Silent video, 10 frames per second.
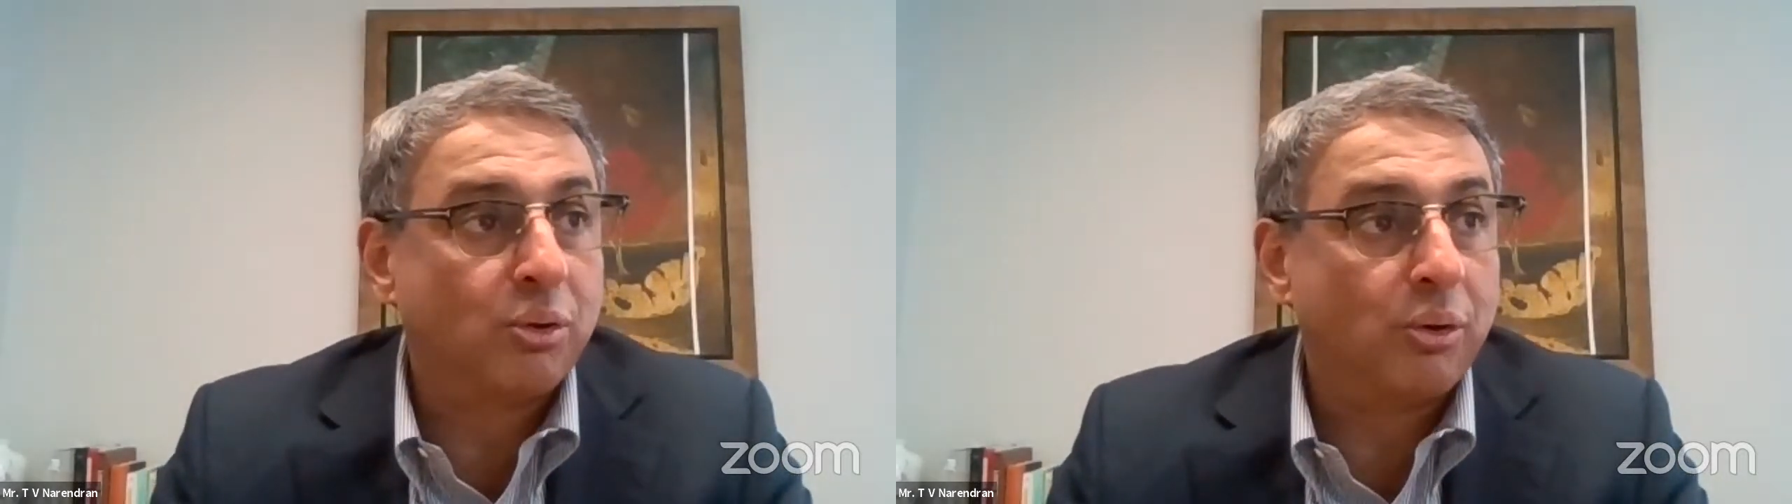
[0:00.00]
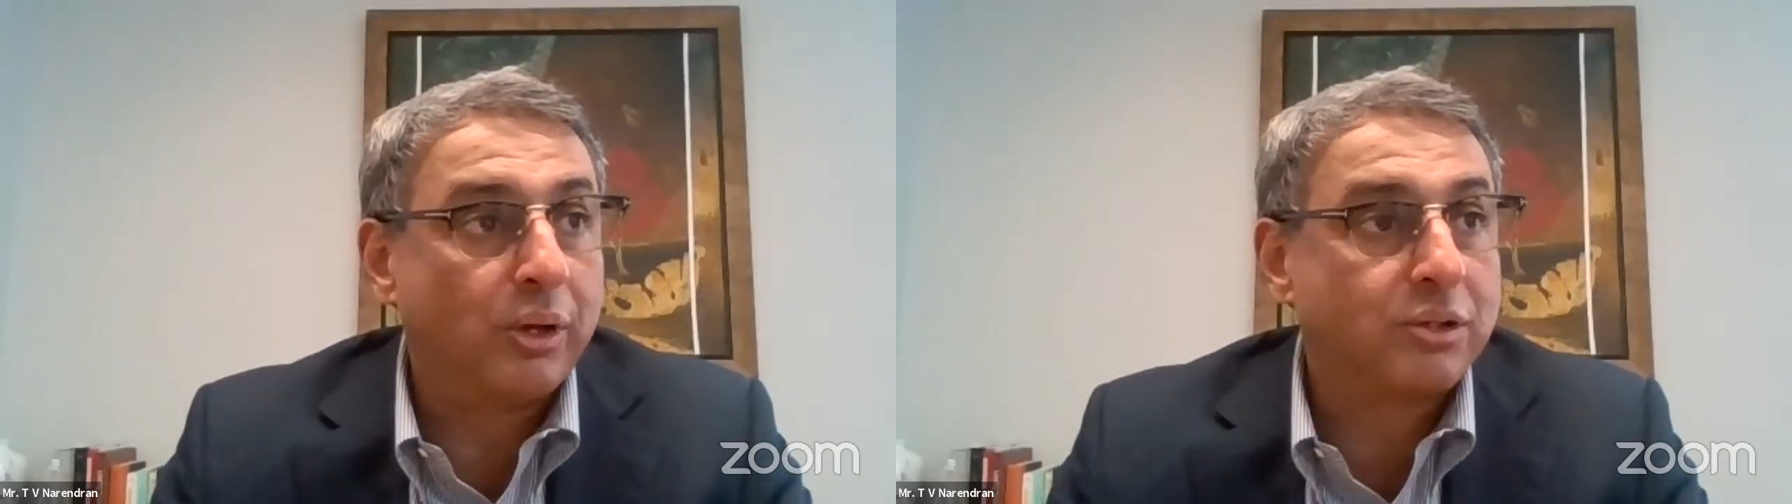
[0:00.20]

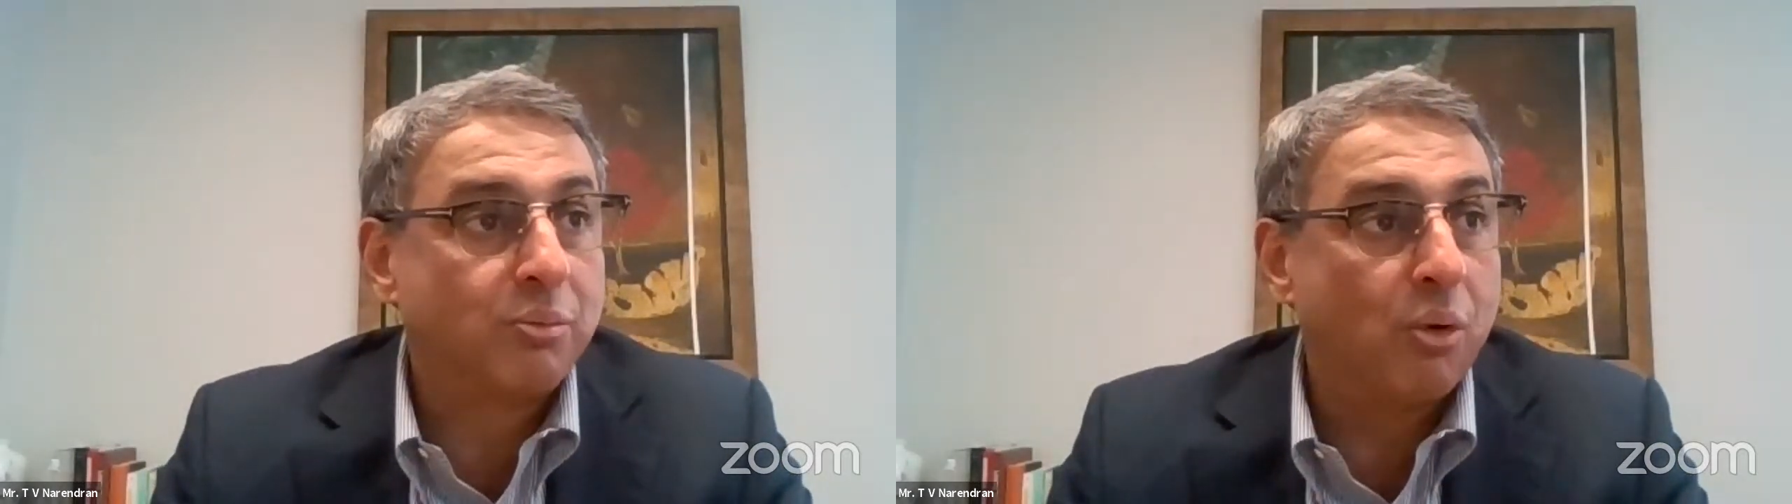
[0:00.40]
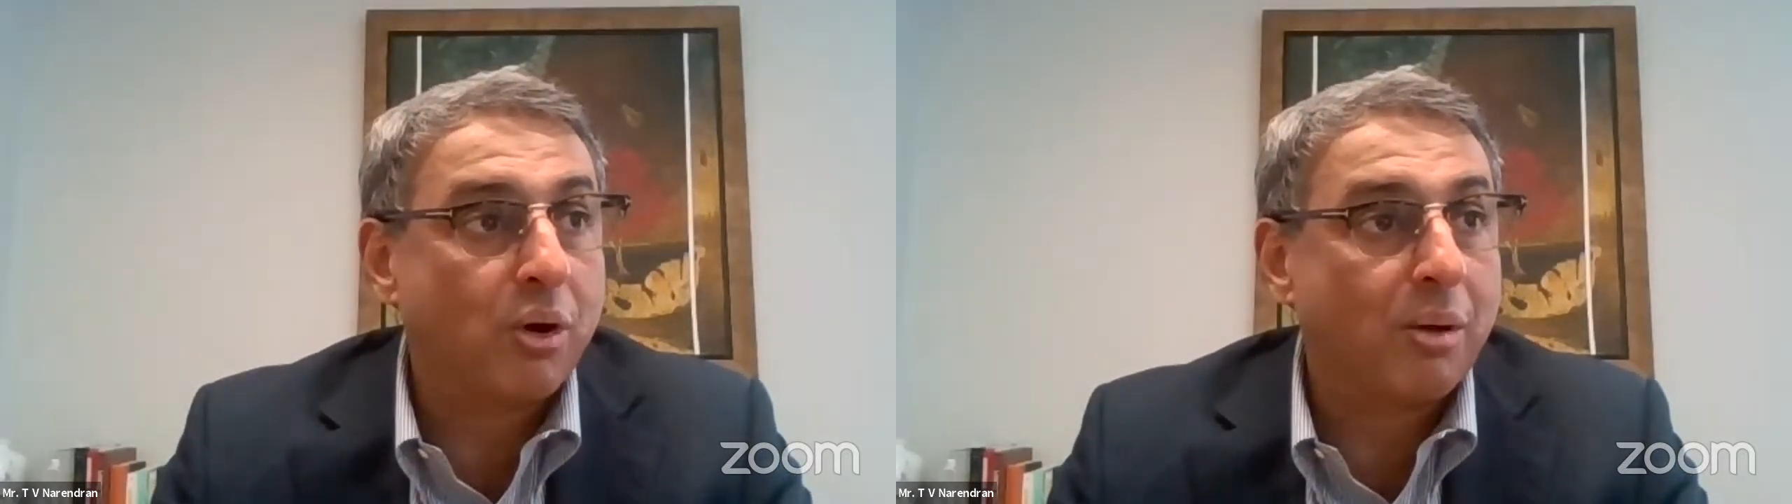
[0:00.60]
So
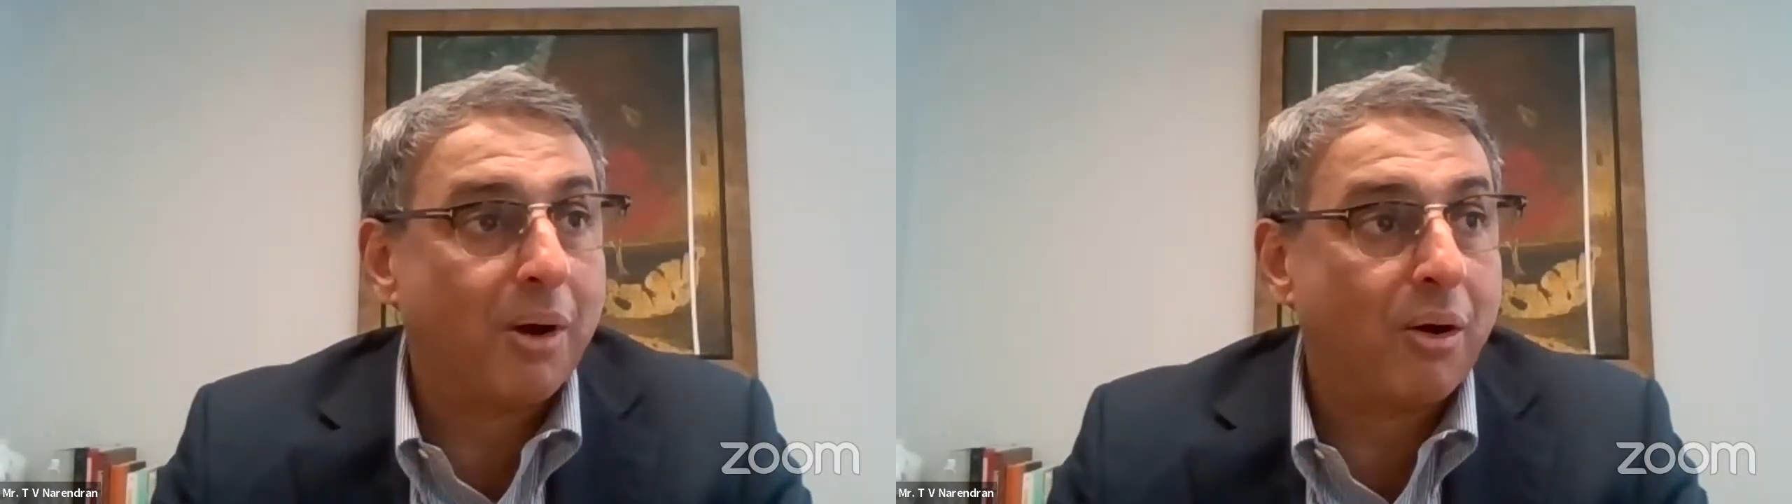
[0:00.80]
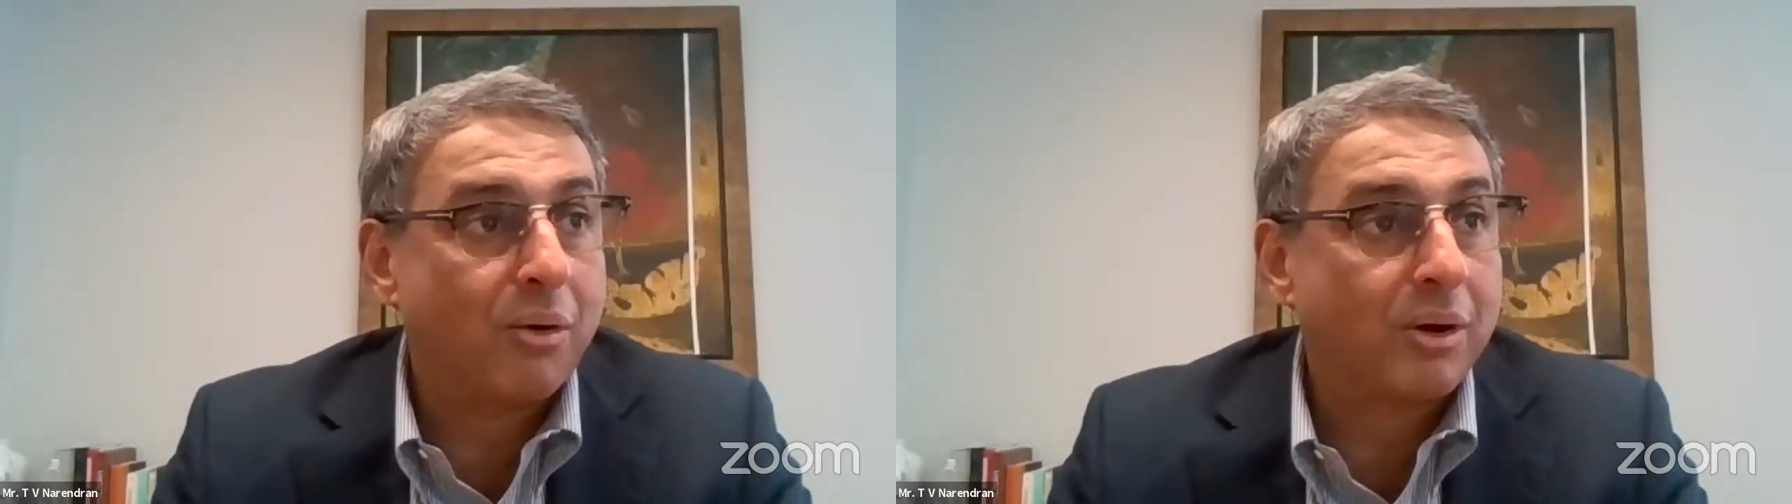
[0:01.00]
it's more
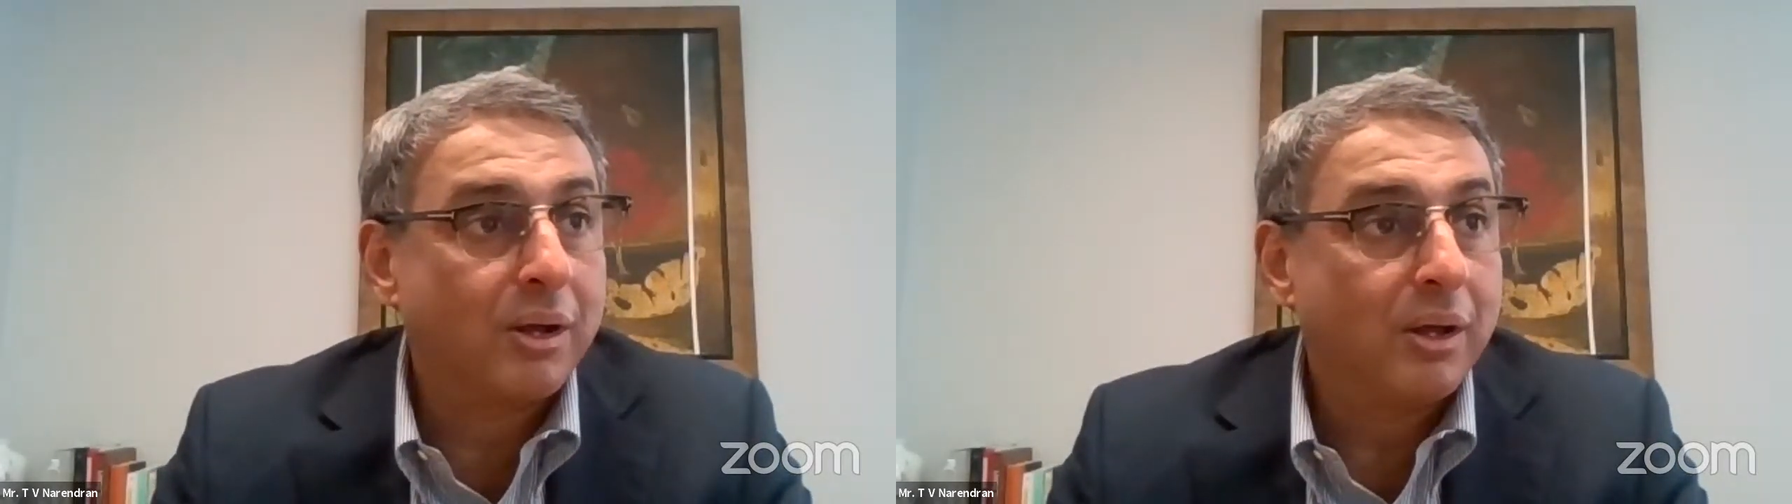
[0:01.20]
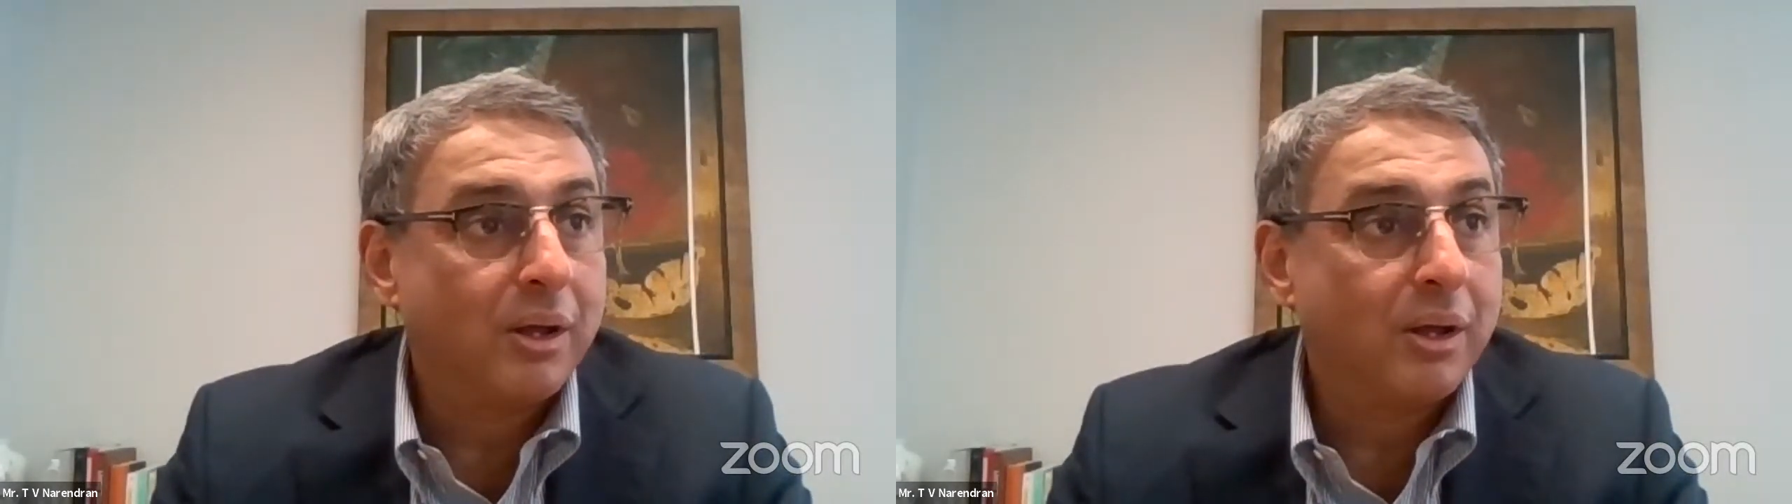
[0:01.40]
about